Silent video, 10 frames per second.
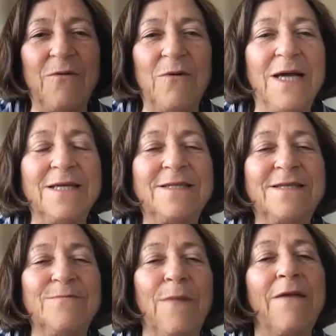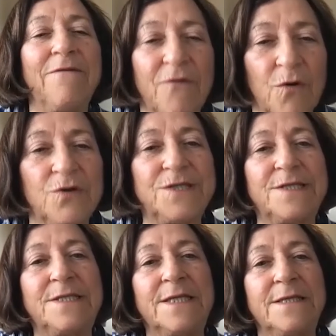was my
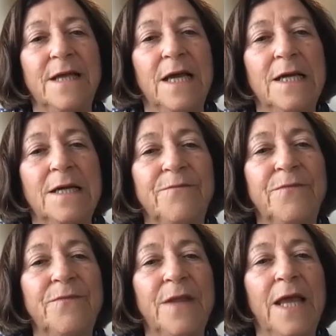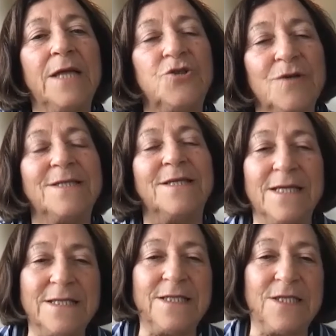first entrance
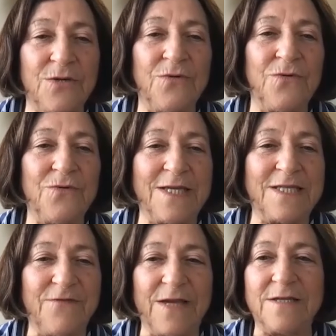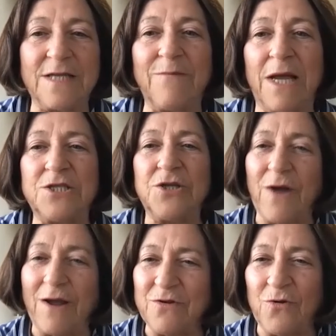into this field. I'm not
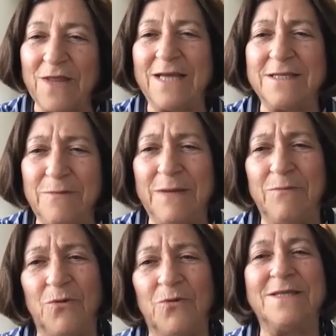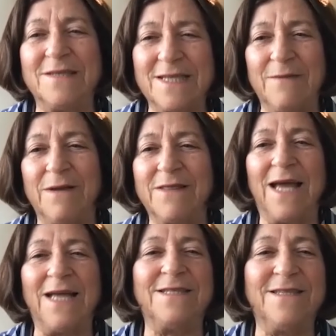sure I've told that to people recently, but
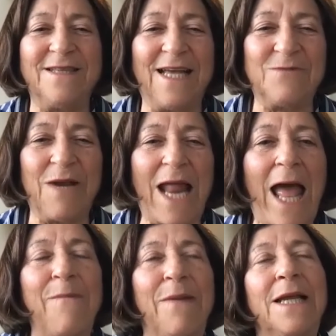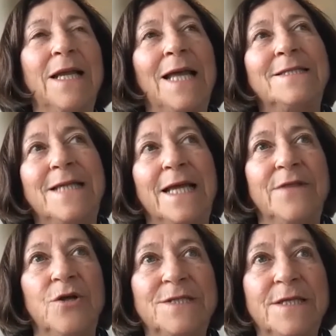that's what happened. And I stayed
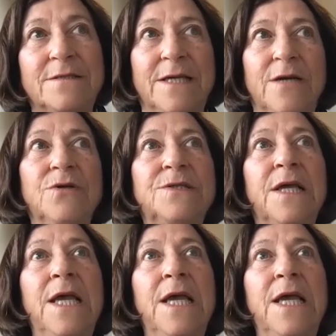there 6 years.